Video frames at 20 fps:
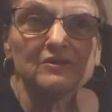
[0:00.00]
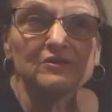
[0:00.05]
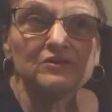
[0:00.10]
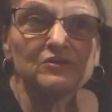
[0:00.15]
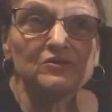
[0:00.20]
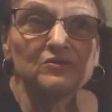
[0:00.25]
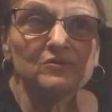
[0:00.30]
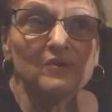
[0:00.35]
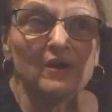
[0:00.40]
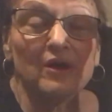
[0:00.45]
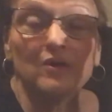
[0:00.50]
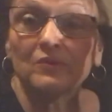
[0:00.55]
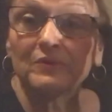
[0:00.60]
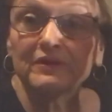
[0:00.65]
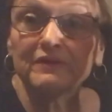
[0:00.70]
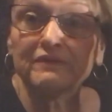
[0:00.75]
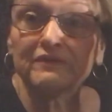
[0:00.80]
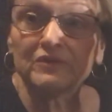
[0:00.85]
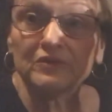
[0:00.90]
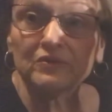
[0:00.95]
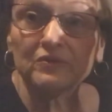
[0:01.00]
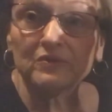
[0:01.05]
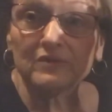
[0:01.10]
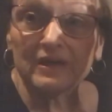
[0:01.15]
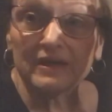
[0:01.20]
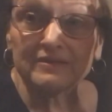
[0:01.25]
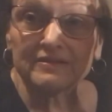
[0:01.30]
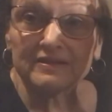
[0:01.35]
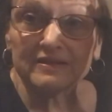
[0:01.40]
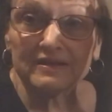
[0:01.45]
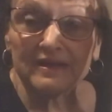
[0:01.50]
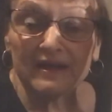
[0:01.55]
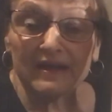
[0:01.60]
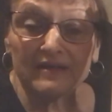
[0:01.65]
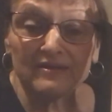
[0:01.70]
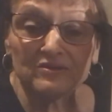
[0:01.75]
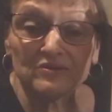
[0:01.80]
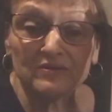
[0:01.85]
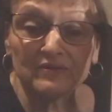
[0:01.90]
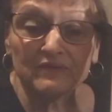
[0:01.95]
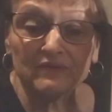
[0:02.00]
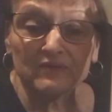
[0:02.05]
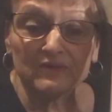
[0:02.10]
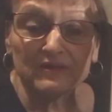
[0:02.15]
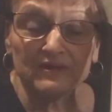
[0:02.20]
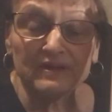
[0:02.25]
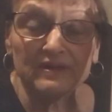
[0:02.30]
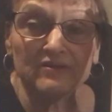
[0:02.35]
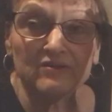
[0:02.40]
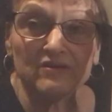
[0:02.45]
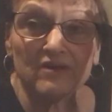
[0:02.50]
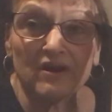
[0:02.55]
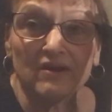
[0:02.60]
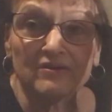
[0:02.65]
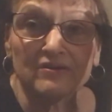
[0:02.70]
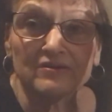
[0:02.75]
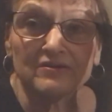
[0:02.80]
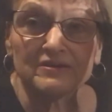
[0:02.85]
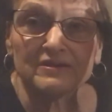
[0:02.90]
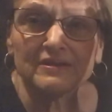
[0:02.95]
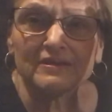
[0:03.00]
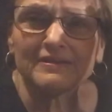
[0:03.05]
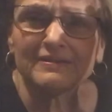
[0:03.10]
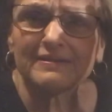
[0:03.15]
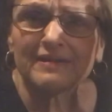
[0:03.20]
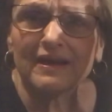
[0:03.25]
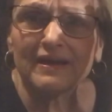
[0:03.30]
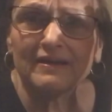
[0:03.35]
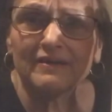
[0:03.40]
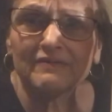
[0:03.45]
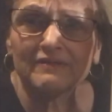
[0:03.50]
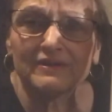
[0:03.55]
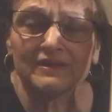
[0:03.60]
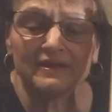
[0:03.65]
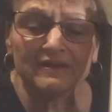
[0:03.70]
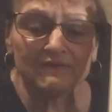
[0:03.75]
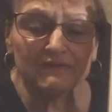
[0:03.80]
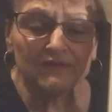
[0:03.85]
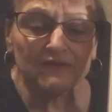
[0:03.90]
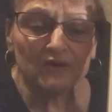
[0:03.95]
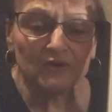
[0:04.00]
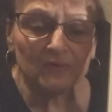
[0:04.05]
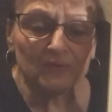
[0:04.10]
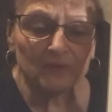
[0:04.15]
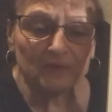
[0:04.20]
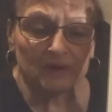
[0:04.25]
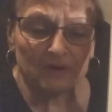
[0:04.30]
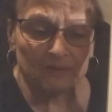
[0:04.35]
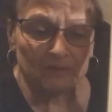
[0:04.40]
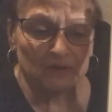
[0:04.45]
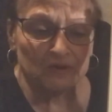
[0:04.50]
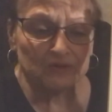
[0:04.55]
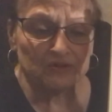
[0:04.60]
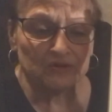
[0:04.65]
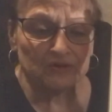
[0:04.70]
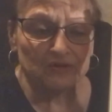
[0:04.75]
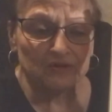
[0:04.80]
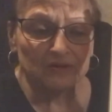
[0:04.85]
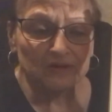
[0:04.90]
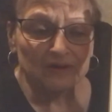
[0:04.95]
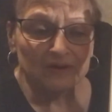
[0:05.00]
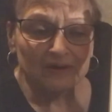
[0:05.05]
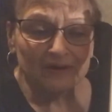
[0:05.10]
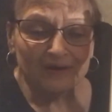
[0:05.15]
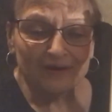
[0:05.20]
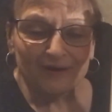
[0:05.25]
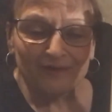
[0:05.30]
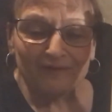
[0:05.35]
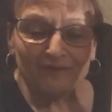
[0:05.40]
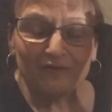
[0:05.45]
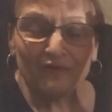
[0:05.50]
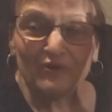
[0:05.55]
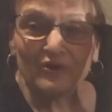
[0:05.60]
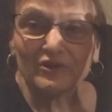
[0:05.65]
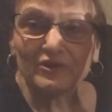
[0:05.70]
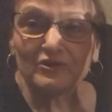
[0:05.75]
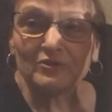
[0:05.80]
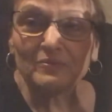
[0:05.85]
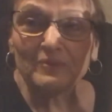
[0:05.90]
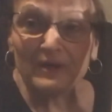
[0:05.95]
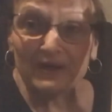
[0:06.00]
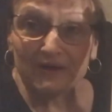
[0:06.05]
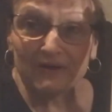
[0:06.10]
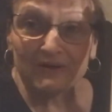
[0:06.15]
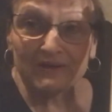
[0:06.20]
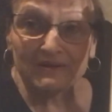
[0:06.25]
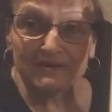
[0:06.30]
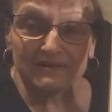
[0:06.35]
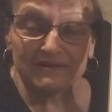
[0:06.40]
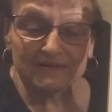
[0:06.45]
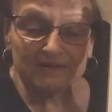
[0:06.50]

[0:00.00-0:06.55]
do a review lesson actually for the kindergartners, and it's kind of an info commercial for you parents.